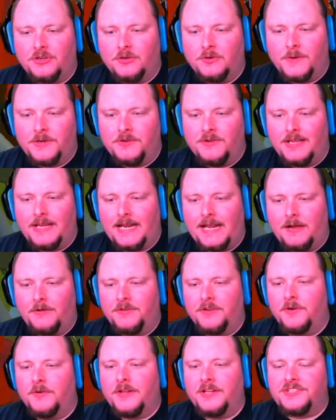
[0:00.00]
when you get out, you
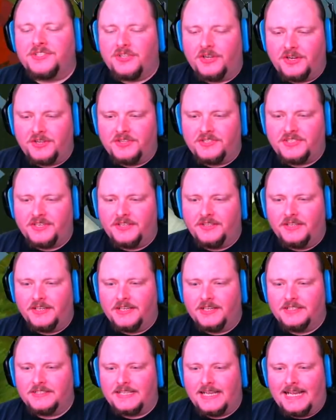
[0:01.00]
don't get stuck in the ceiling,
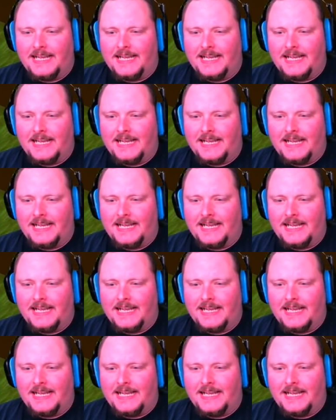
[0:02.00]
because I